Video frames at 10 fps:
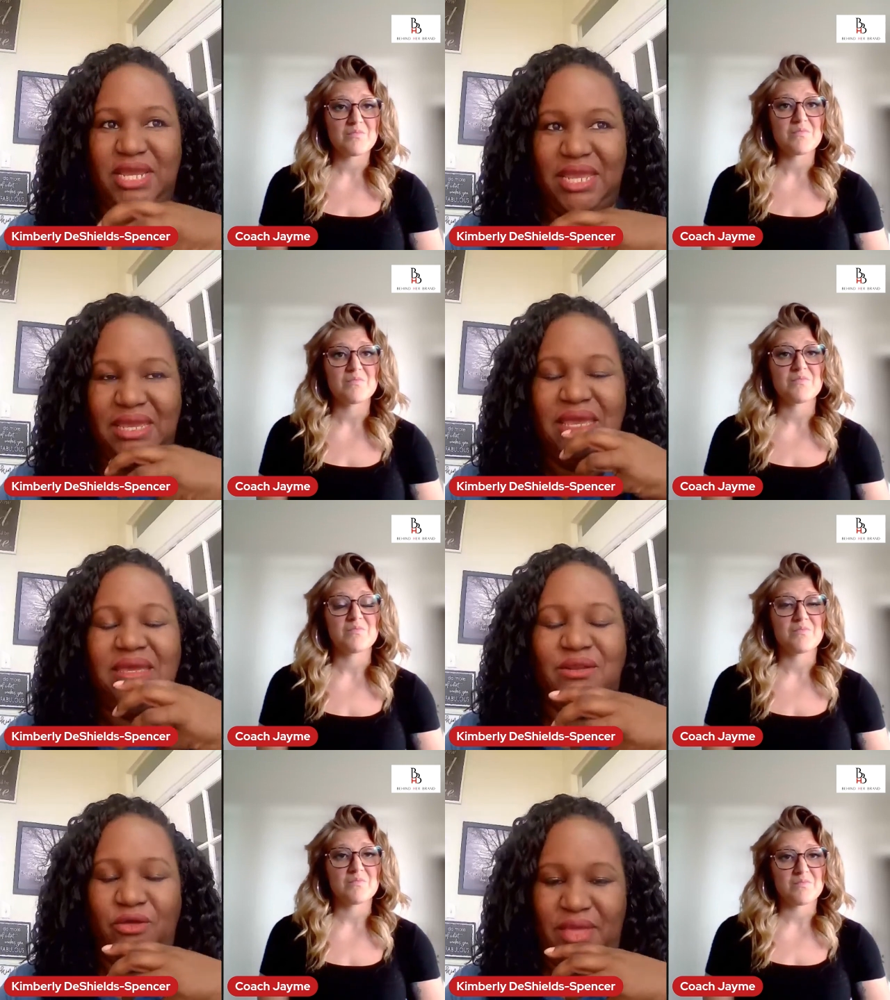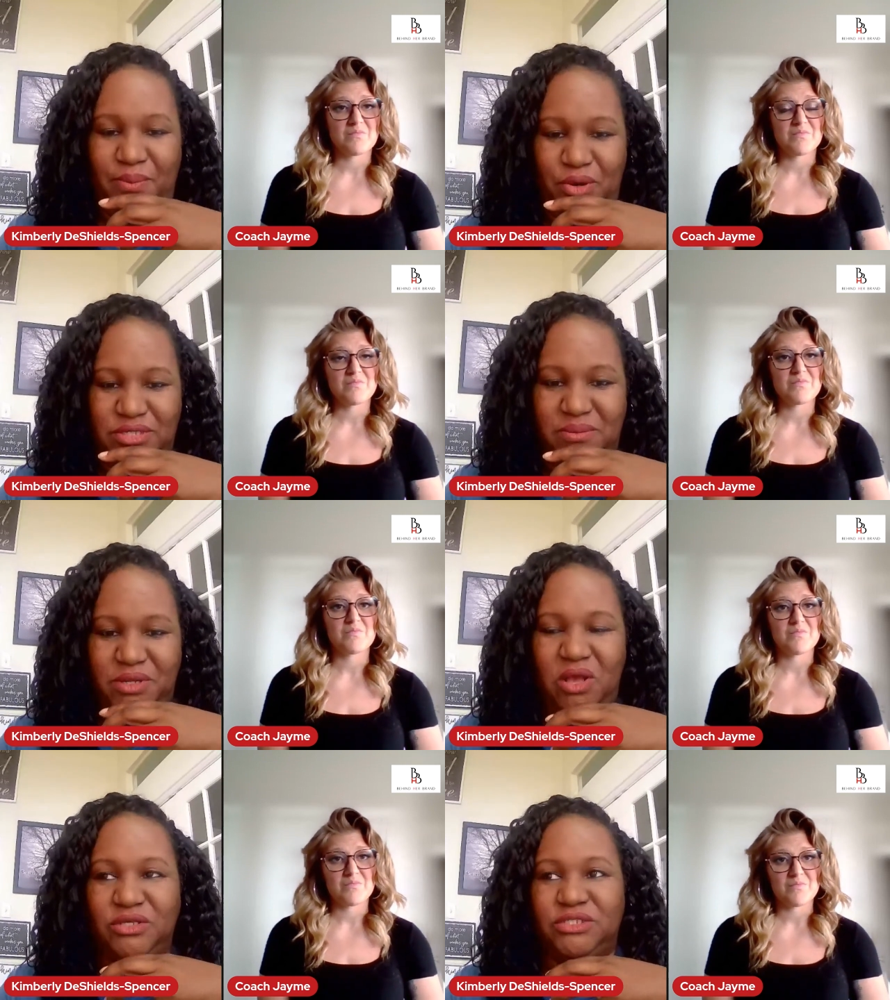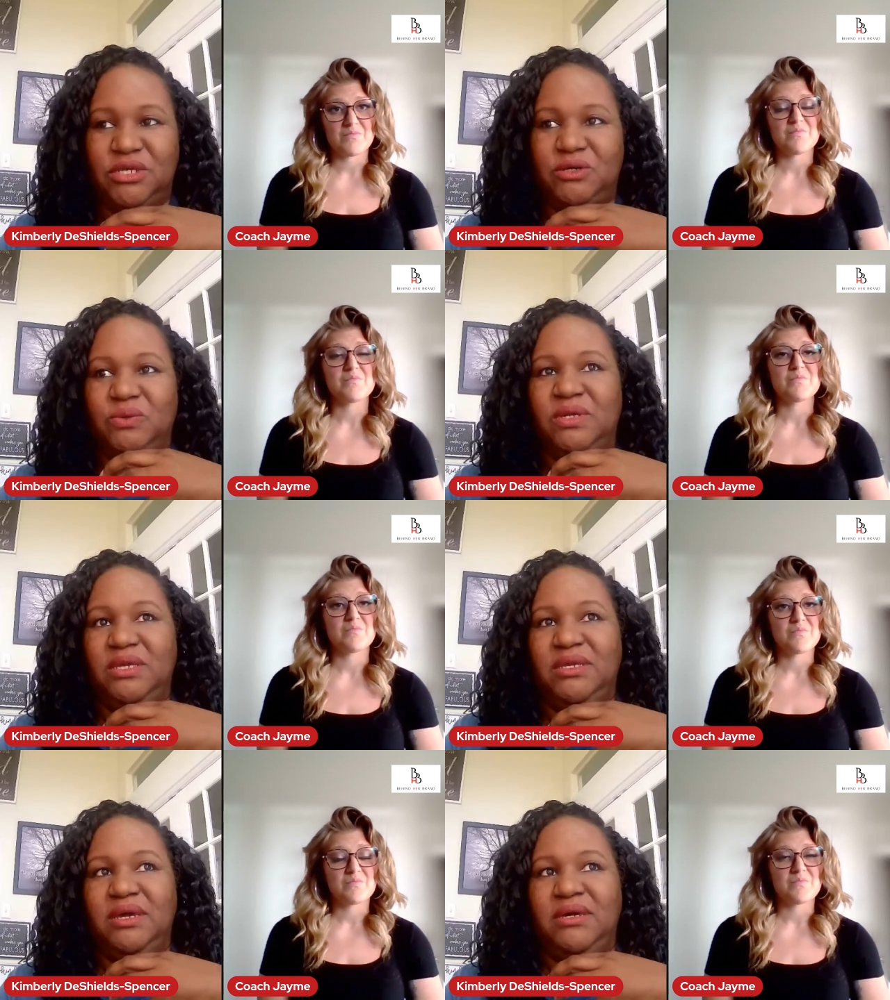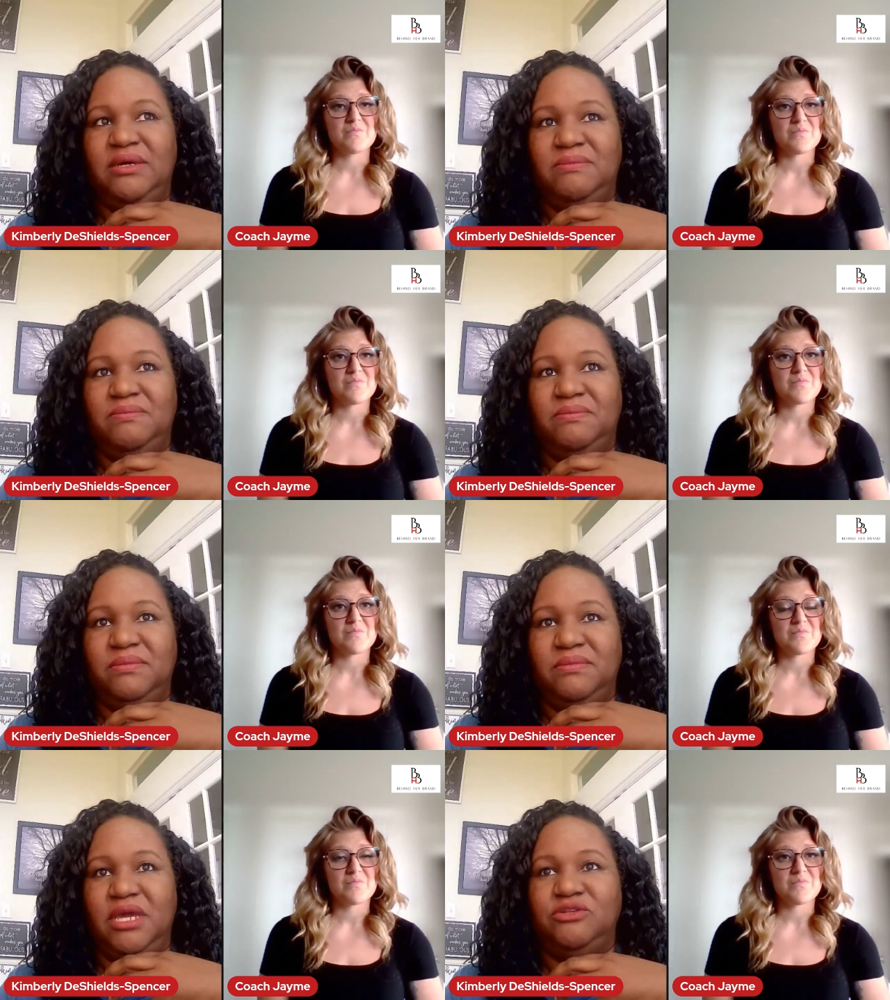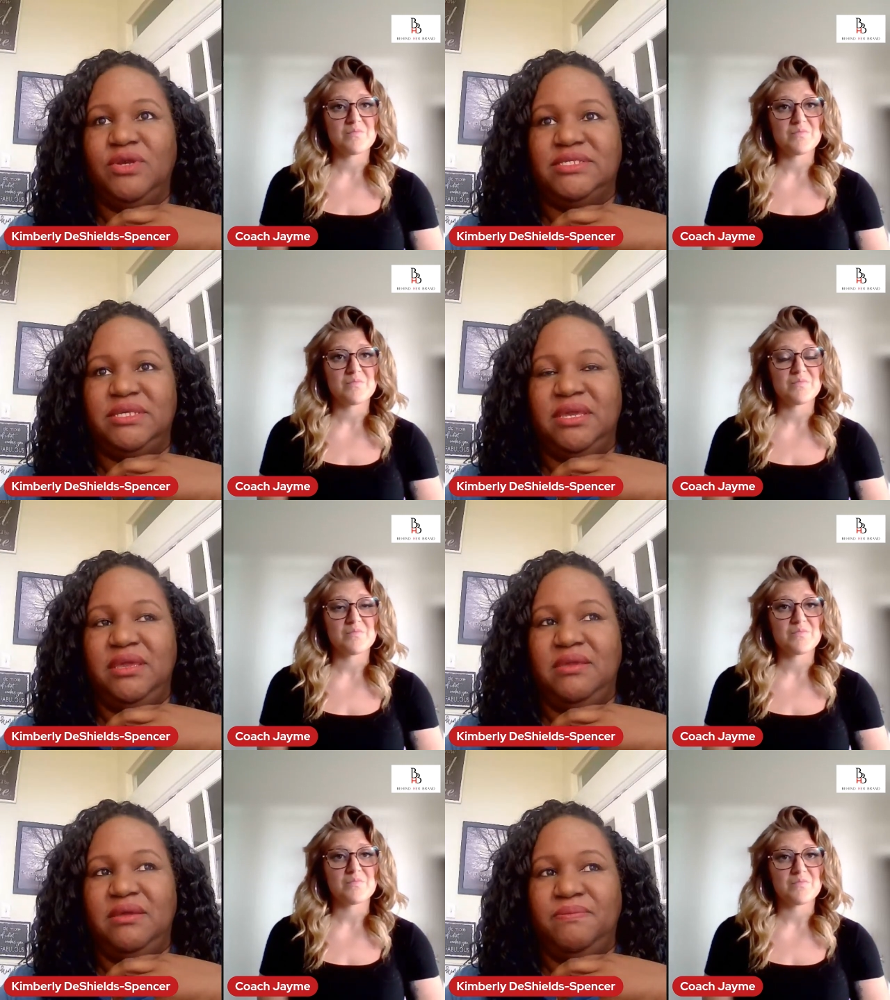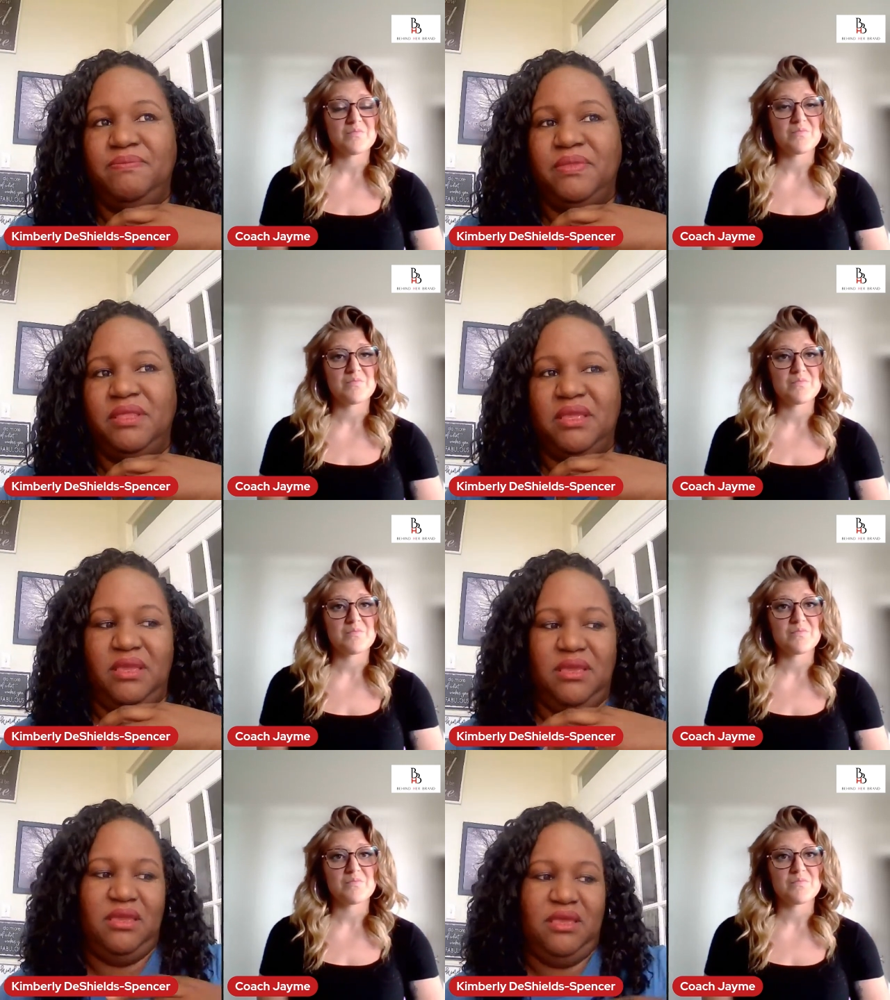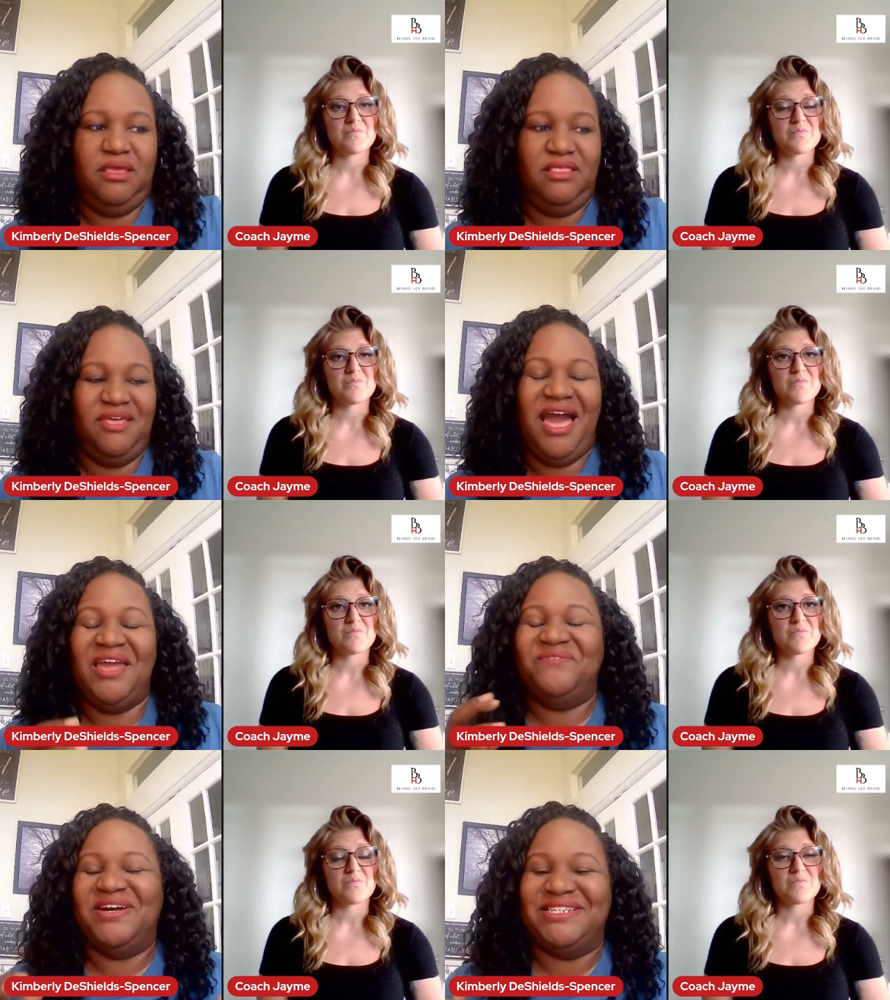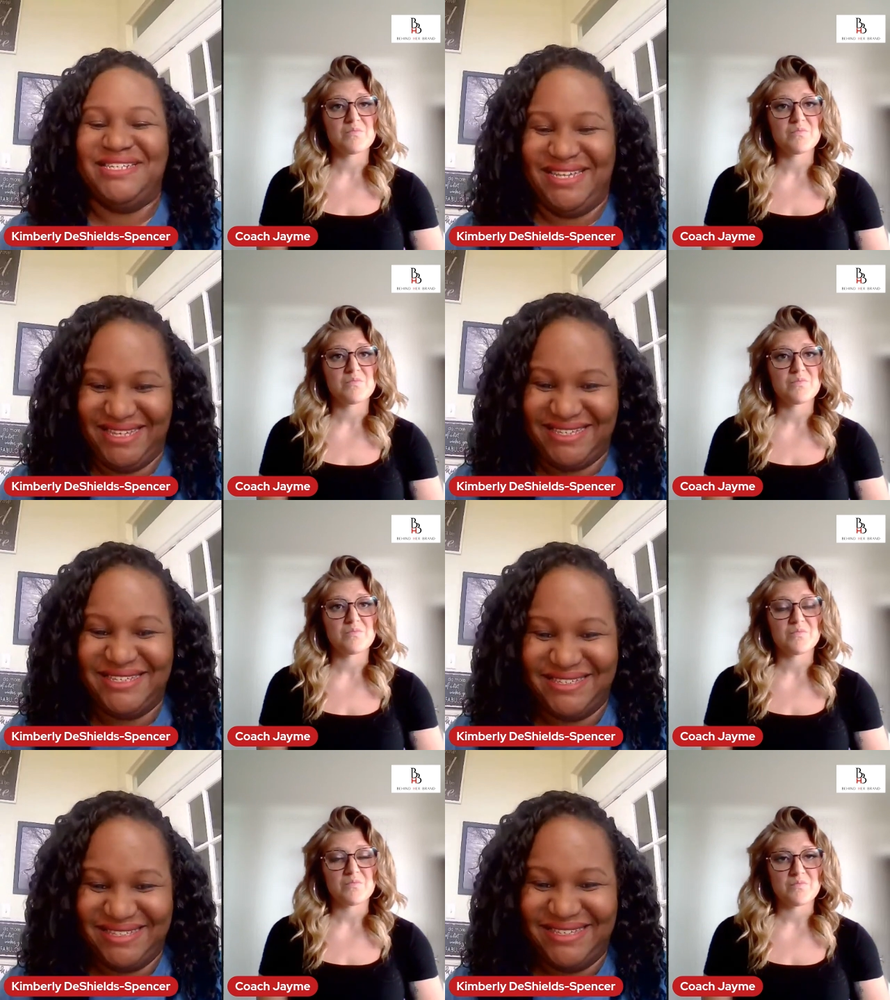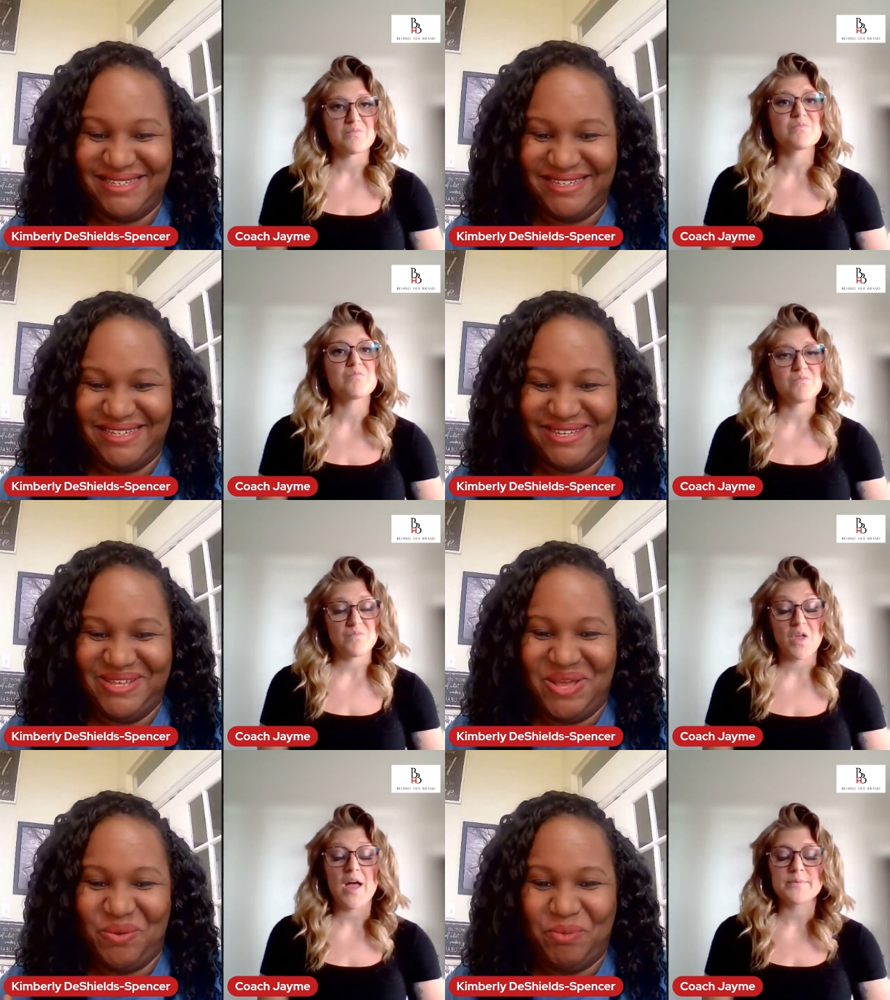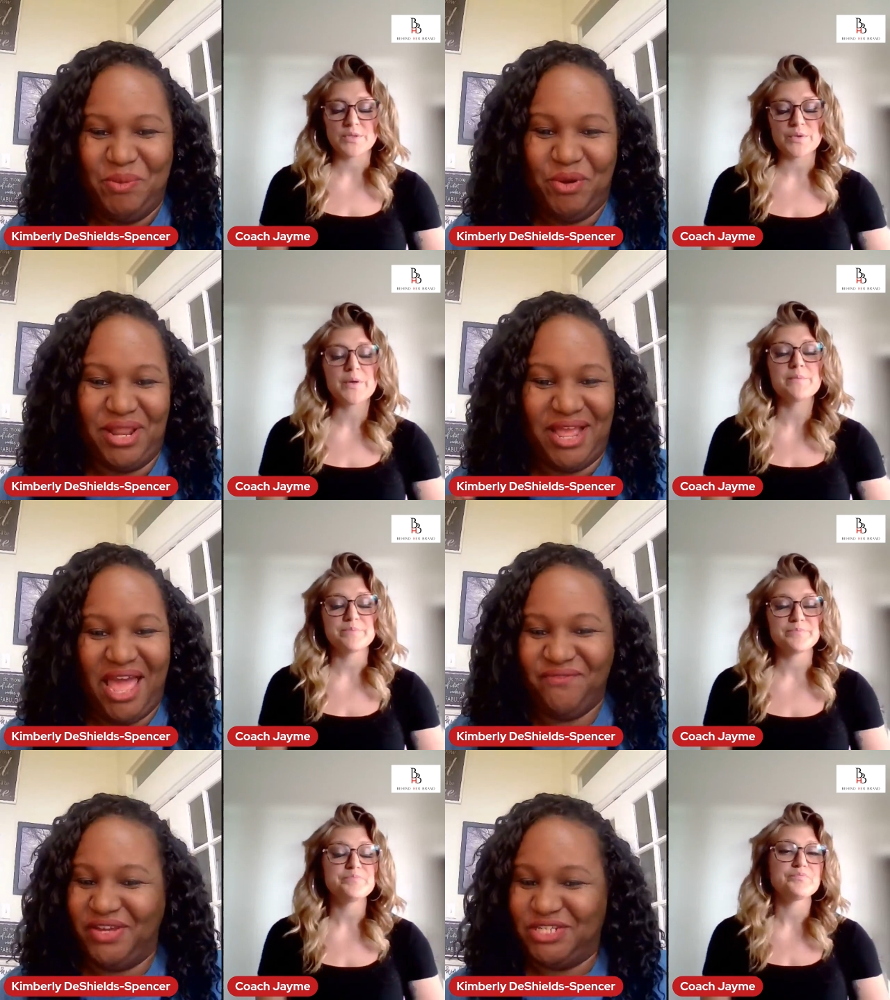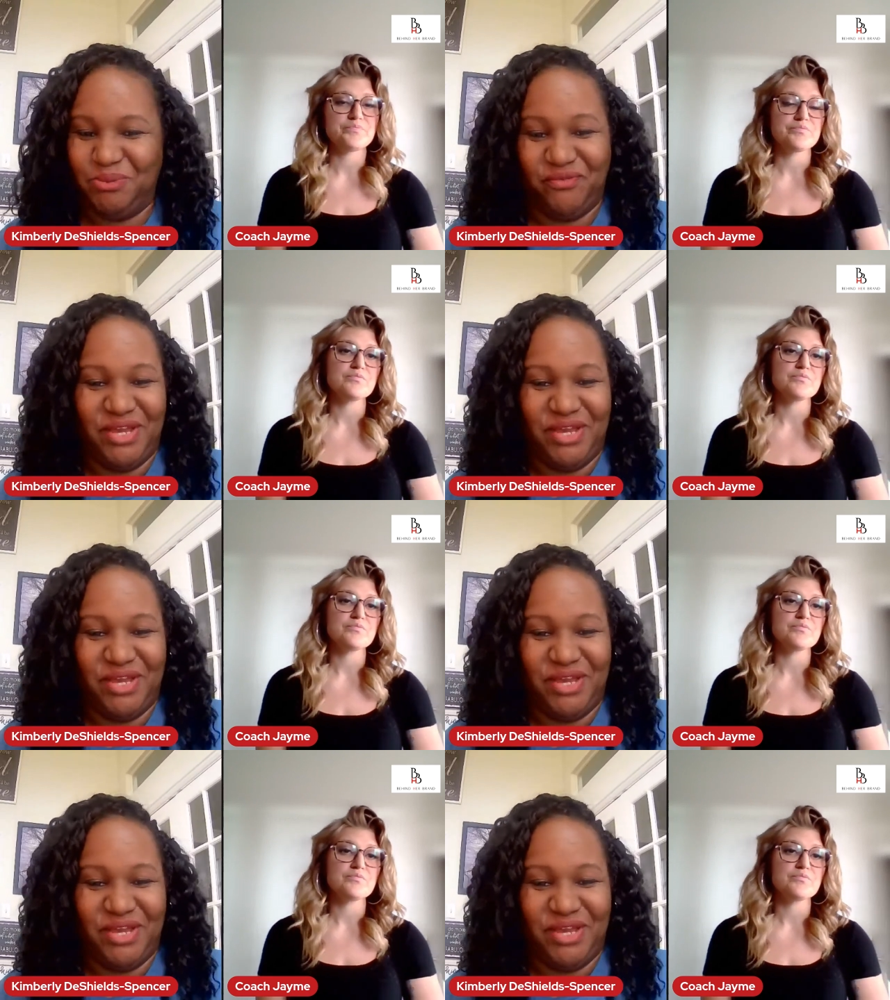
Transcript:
Speaker 1: checking in on that person, but also um, addressing the high functioning. Mm-hmm. You know, when people are like high functioning